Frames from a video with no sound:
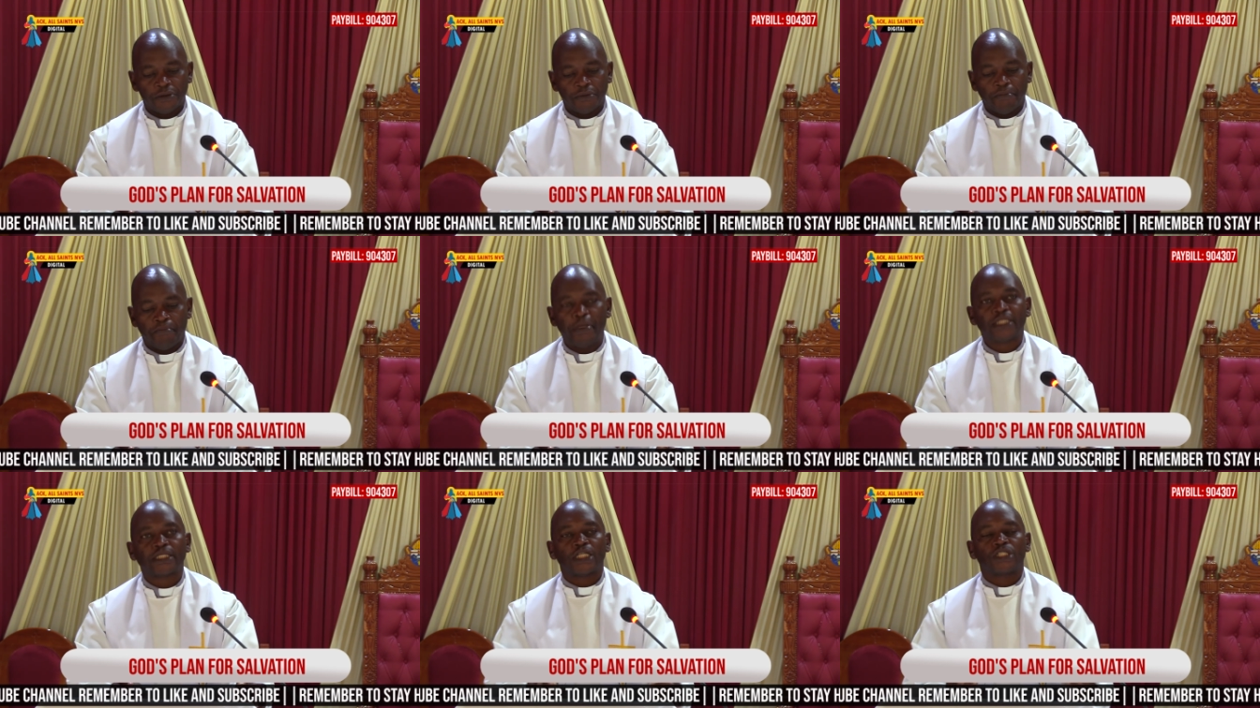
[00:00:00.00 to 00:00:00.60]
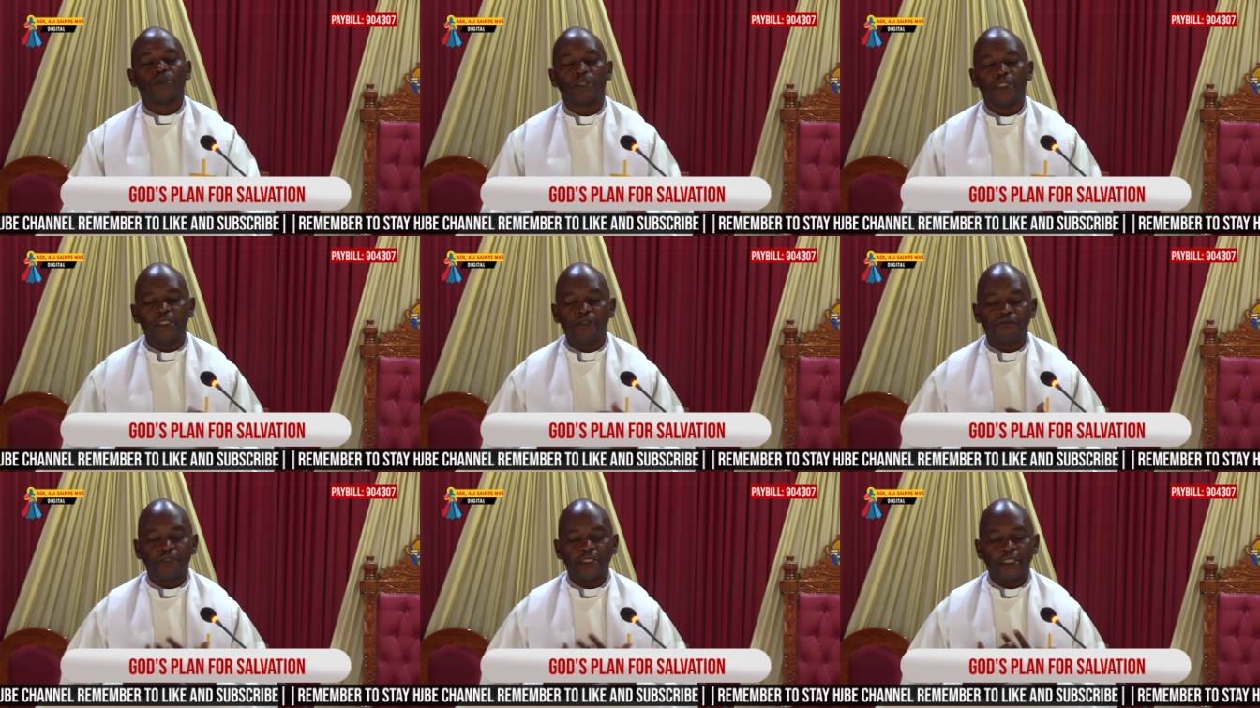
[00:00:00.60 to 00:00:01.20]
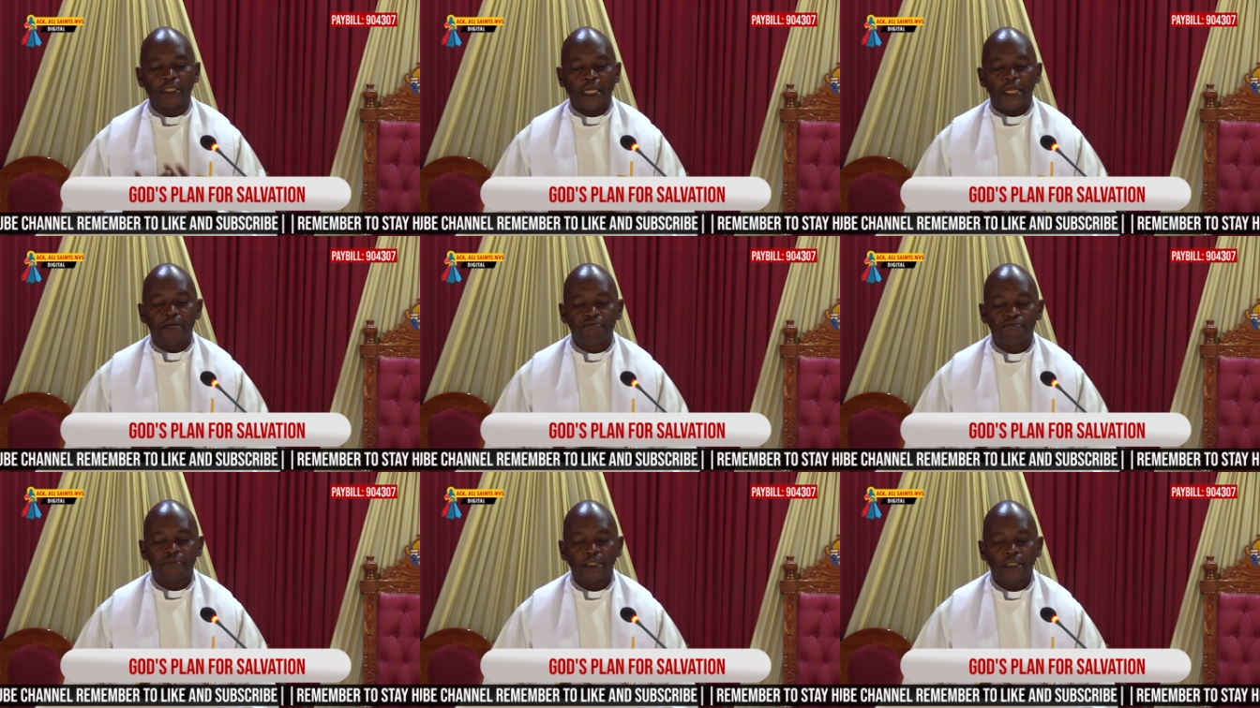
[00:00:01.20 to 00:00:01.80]
Better to live in
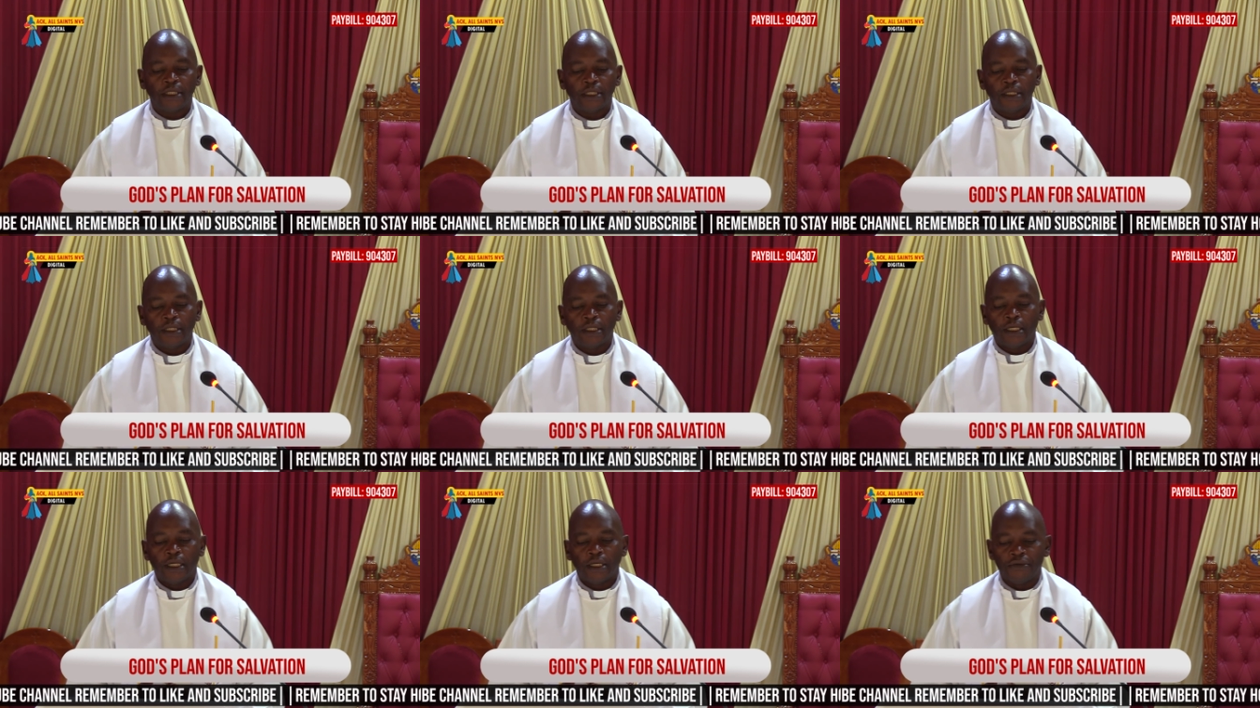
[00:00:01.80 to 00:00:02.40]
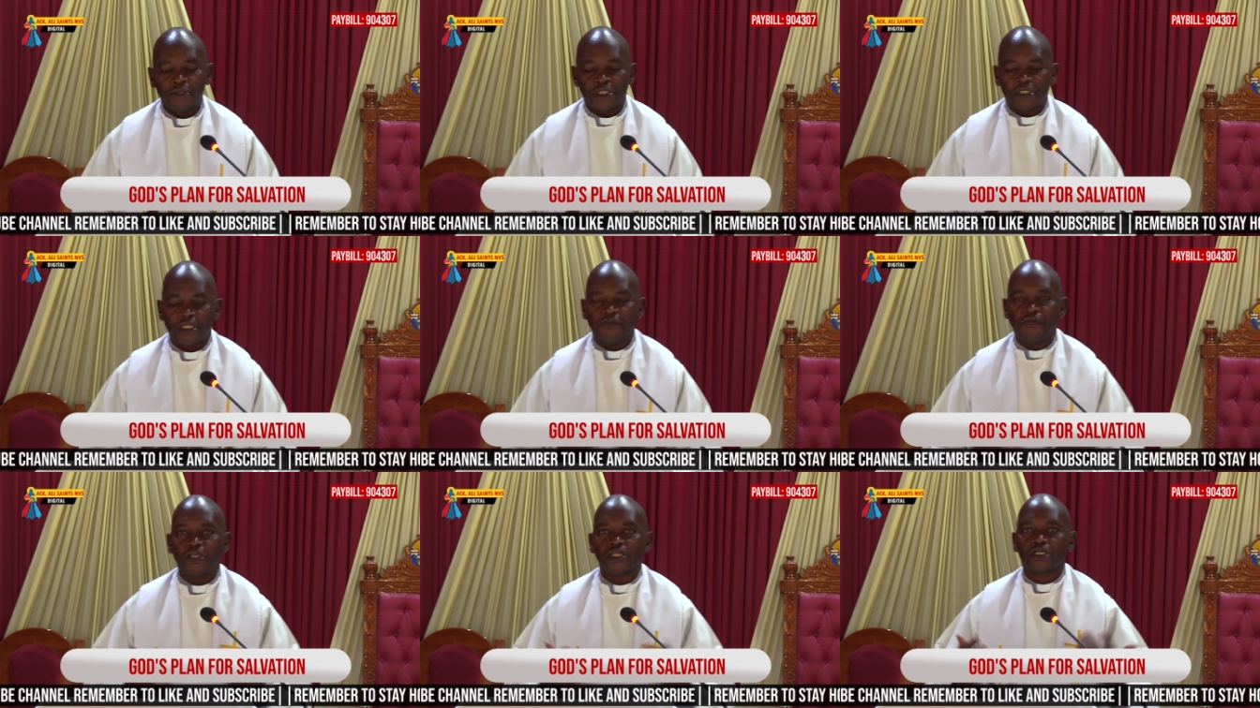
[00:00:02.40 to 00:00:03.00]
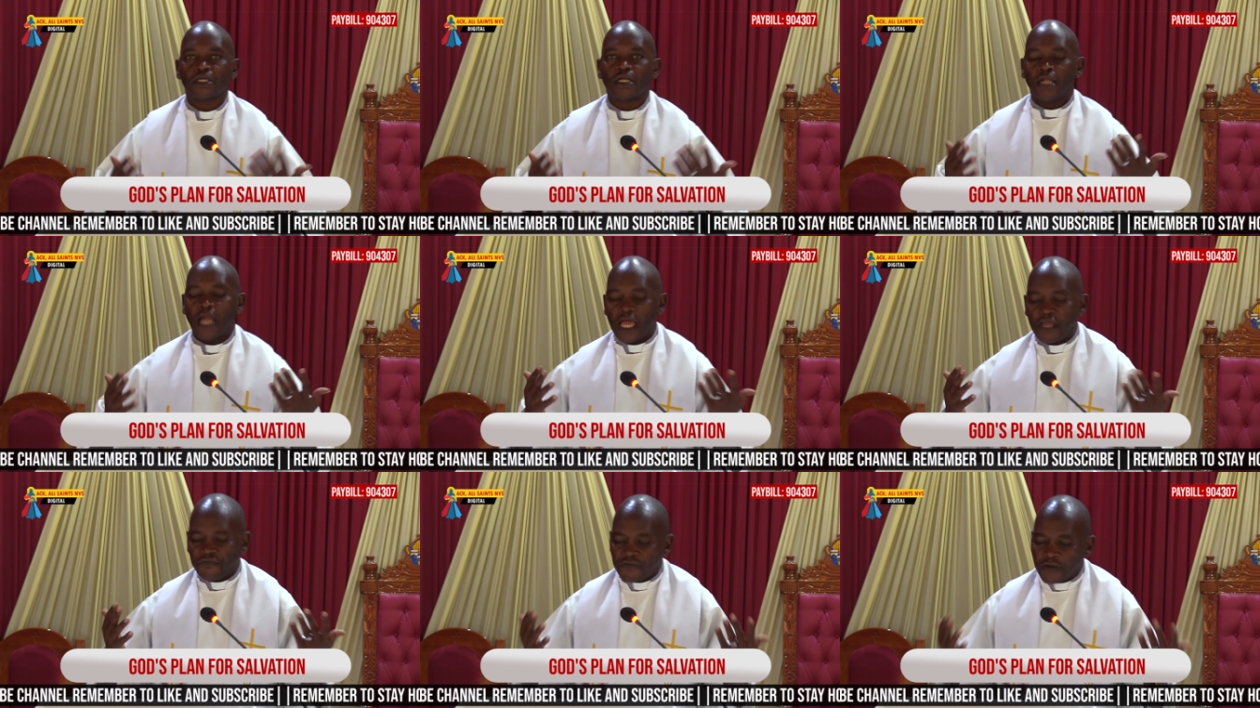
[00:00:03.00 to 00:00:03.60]
him, receive his
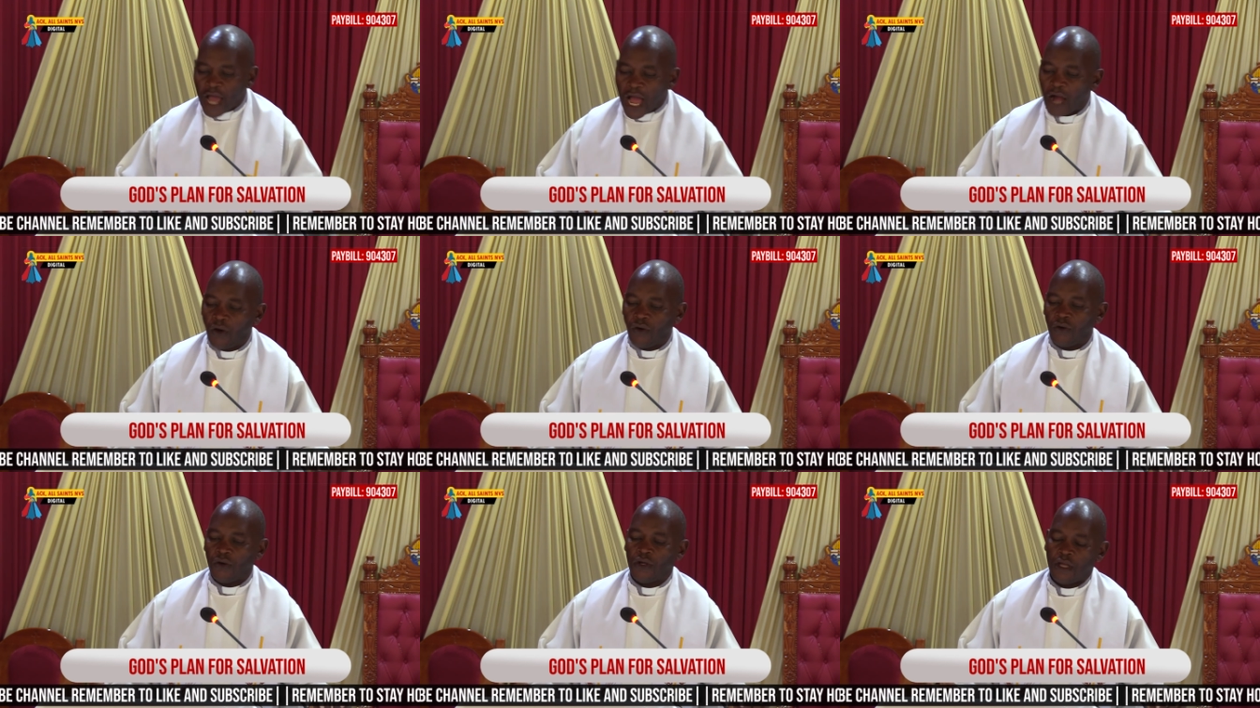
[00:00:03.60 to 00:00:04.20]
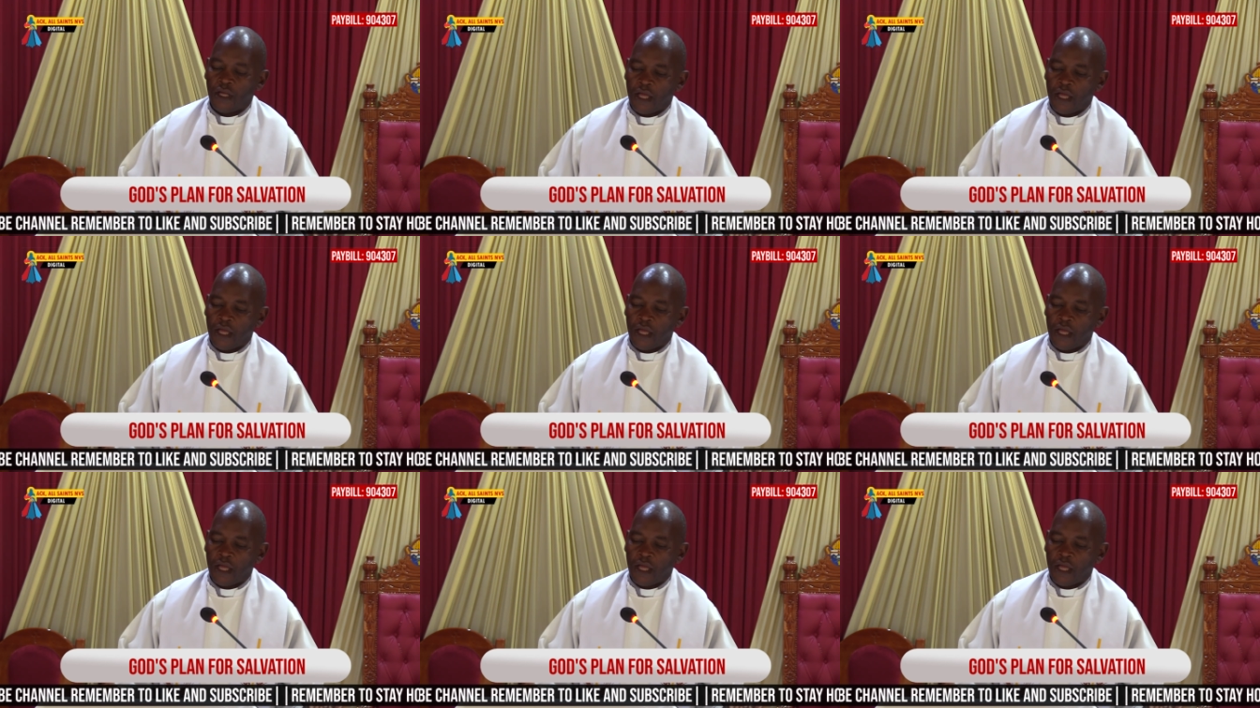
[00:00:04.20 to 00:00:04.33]
life now,